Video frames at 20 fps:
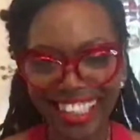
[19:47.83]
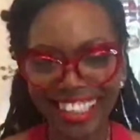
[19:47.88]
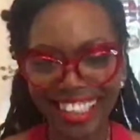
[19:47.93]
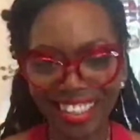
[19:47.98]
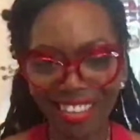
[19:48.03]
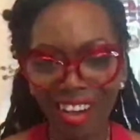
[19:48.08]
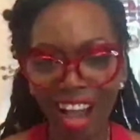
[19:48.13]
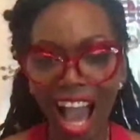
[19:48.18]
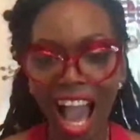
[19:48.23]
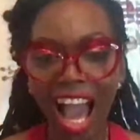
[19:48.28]

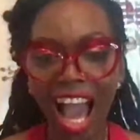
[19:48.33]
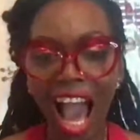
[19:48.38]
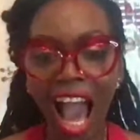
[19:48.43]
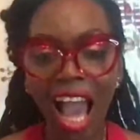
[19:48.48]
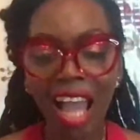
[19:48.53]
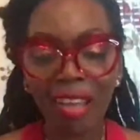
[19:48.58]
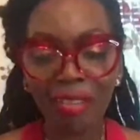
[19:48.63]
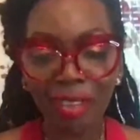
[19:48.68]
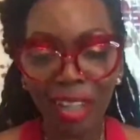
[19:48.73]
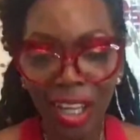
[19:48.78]
So
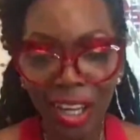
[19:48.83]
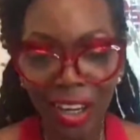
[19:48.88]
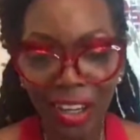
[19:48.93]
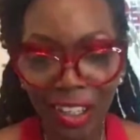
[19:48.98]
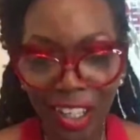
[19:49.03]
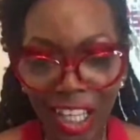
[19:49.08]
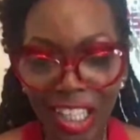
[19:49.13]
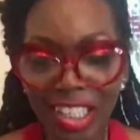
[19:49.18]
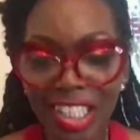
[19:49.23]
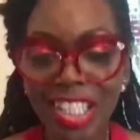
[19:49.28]
I am
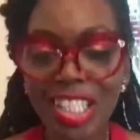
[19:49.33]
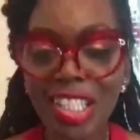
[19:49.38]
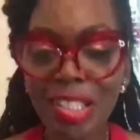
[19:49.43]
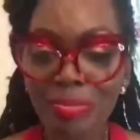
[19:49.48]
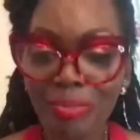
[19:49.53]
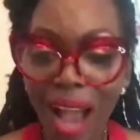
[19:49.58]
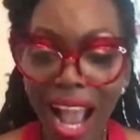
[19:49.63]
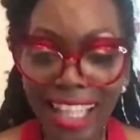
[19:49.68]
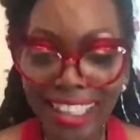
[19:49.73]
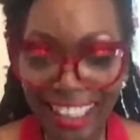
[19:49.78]
here. This is
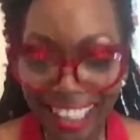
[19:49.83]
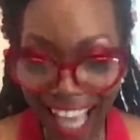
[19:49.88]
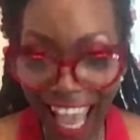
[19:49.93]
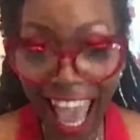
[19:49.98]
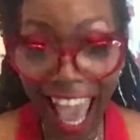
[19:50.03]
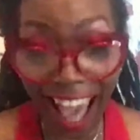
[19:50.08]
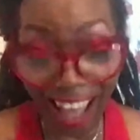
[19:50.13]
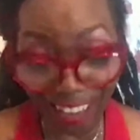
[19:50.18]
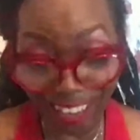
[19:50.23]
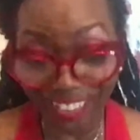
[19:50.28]
my
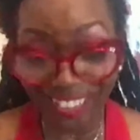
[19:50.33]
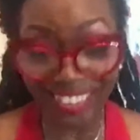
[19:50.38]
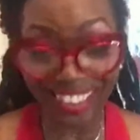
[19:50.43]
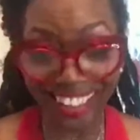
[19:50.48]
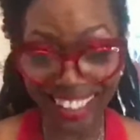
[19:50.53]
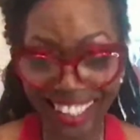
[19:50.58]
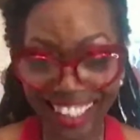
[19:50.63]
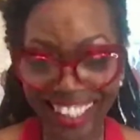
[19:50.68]
town.